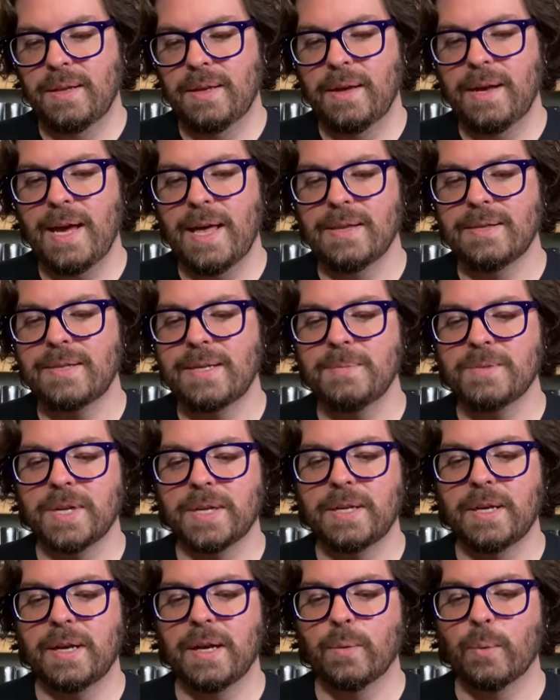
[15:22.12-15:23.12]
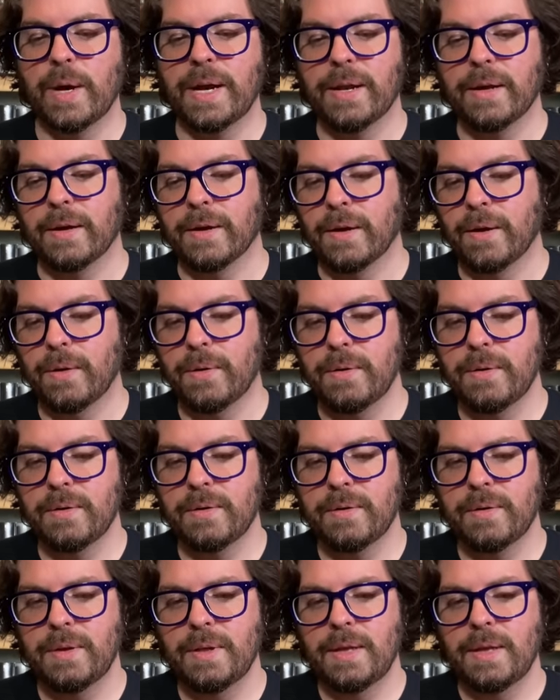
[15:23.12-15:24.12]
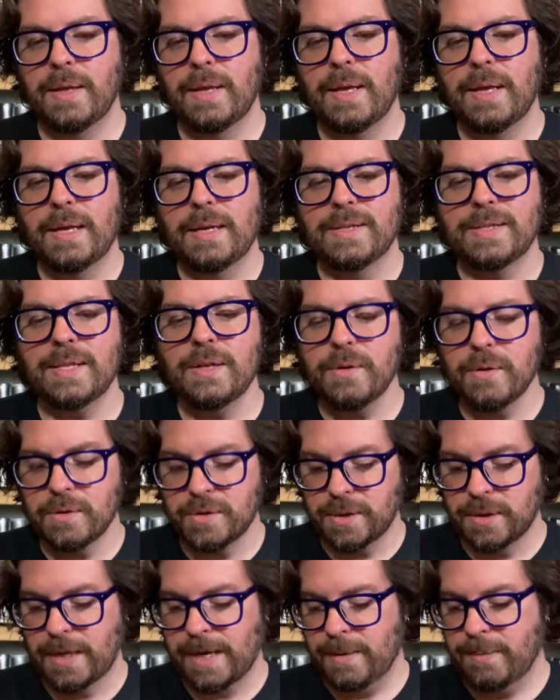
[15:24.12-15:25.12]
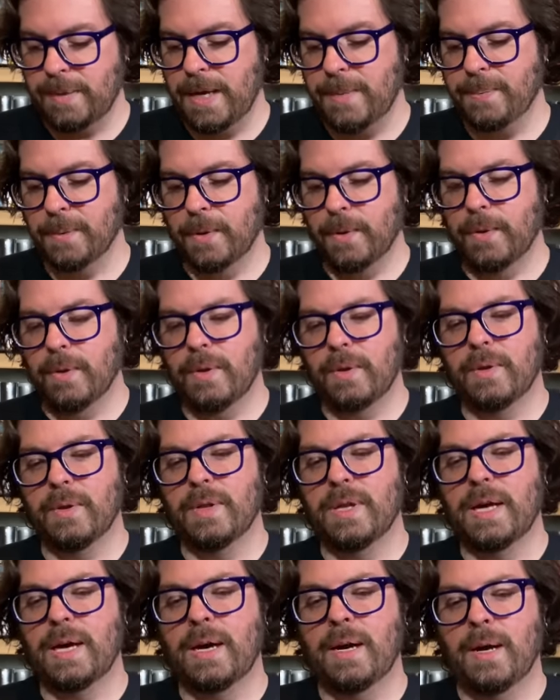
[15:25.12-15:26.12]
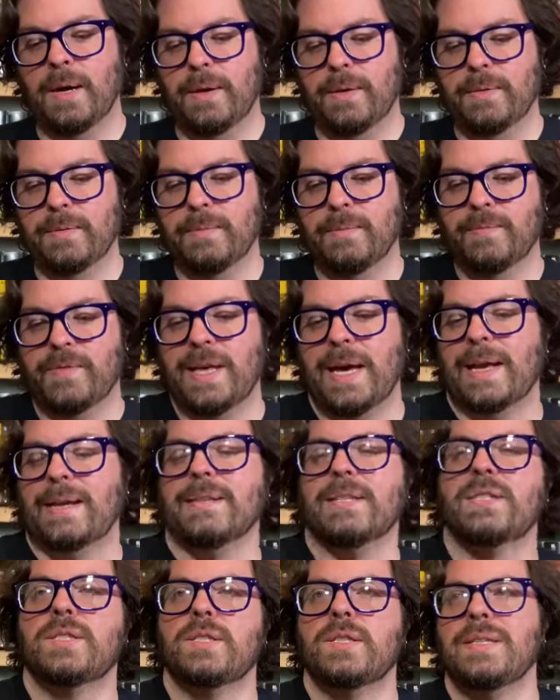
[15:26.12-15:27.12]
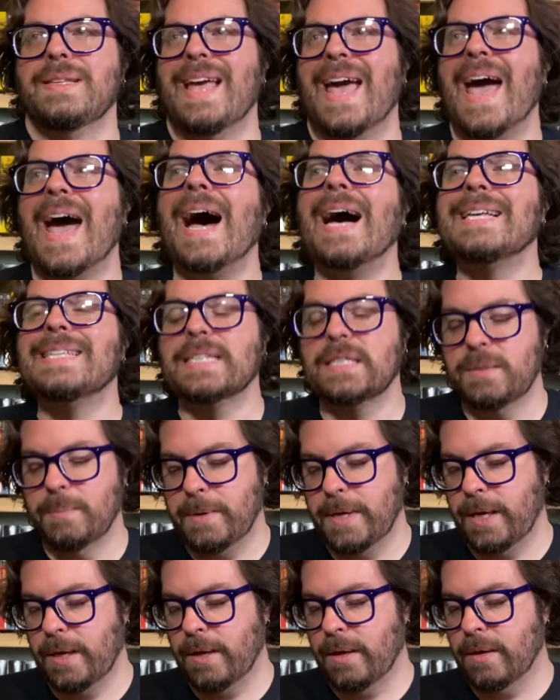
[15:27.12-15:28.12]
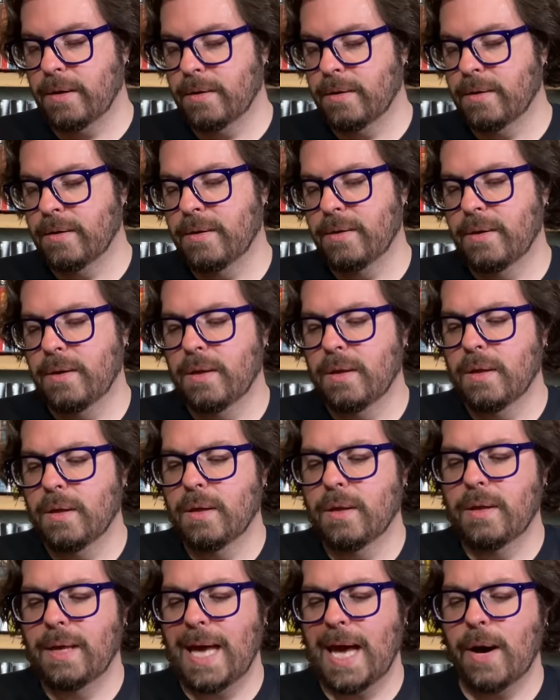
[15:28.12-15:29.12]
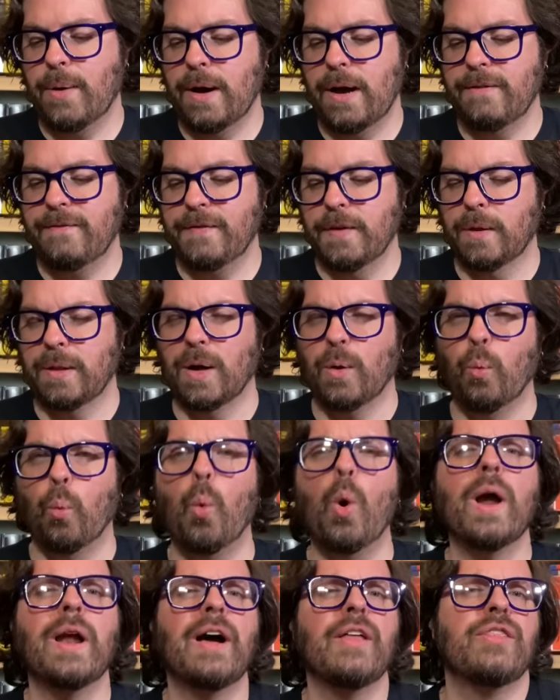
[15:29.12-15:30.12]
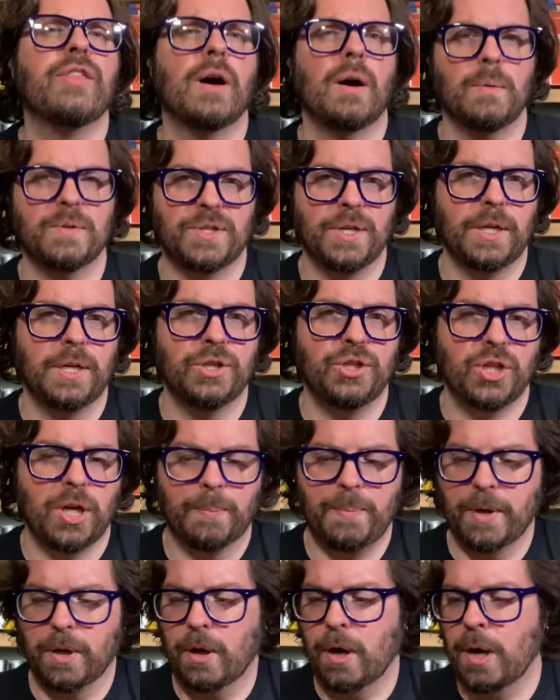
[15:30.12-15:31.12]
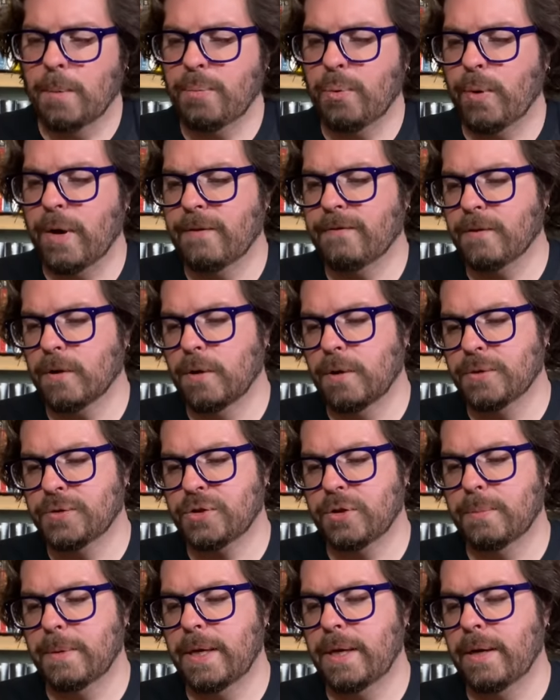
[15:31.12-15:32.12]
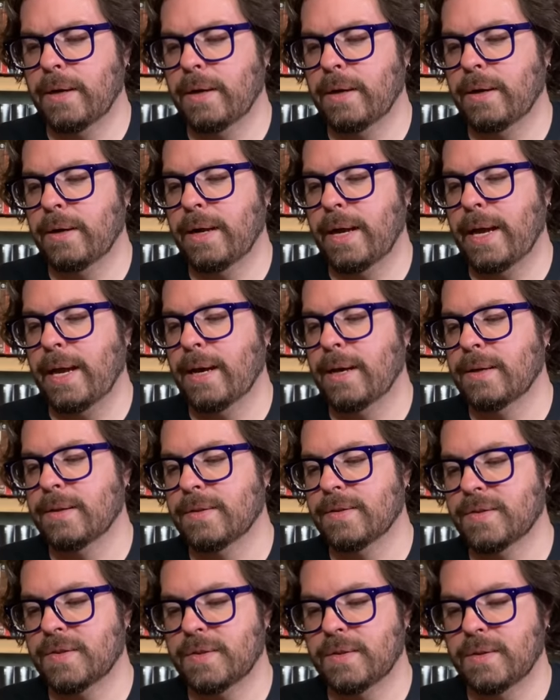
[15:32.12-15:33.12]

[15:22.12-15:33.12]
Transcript: Yeah, this seems like a good way to go. So I know there's a lot of people that asked me how I felt, like what I thought was a good jumping on point for Ultraman, and